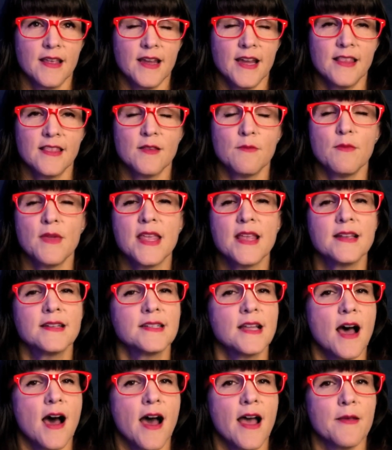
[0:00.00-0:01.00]
In the
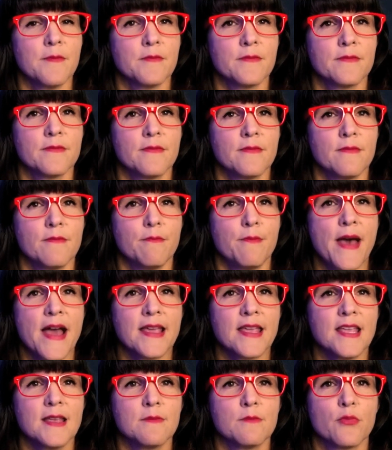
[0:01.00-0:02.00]
meantime,
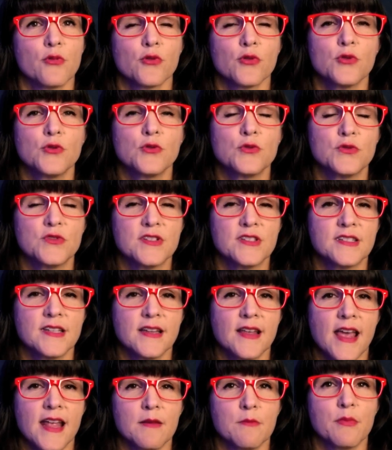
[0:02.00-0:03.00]
Becky, bruised
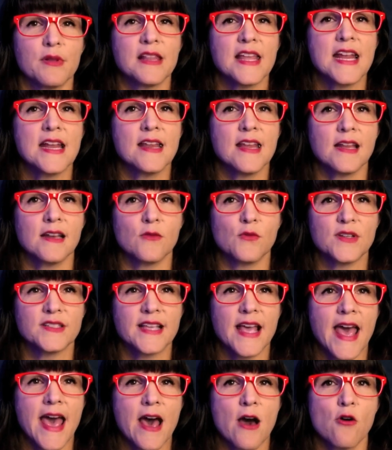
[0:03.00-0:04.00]
and bleeding, was
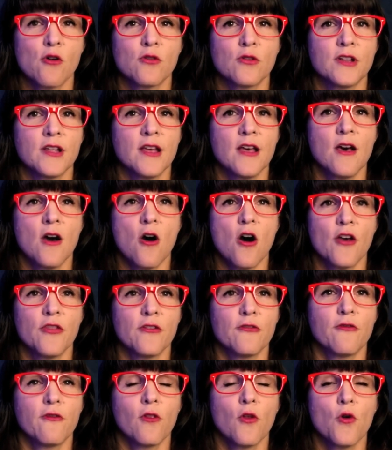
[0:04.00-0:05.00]
held on
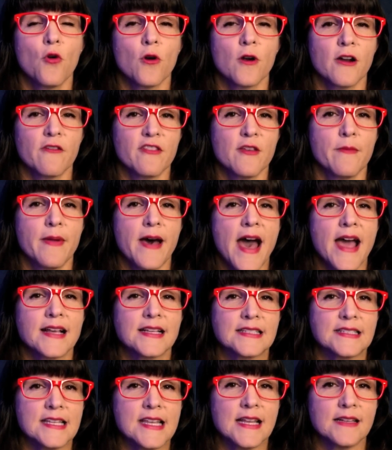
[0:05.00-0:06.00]
the floor of the back
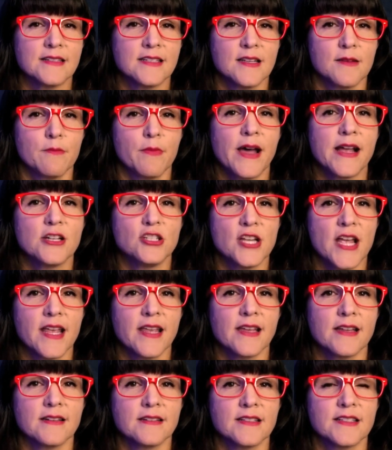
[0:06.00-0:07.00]
seat by
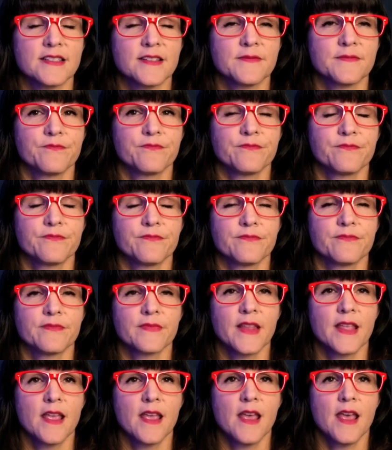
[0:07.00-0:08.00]
Jenkins.
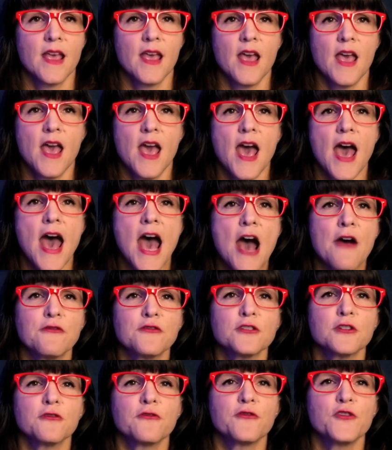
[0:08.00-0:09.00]

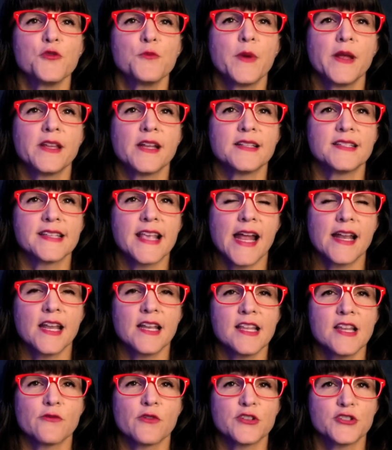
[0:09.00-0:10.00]
After a few minutes,
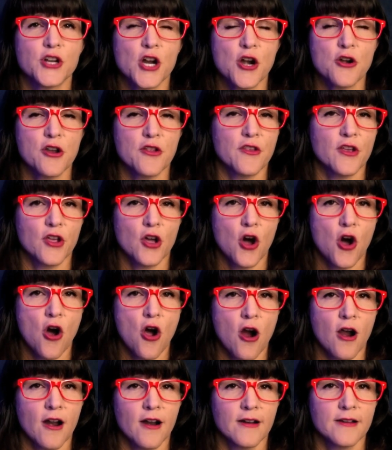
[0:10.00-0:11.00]
Kennedy returned to the
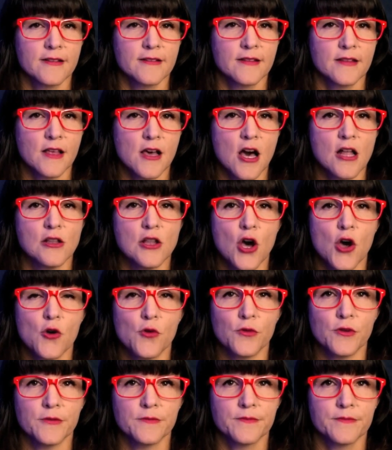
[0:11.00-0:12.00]
car,
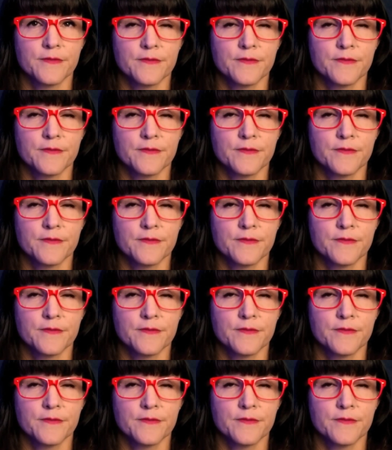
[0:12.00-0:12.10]
alone,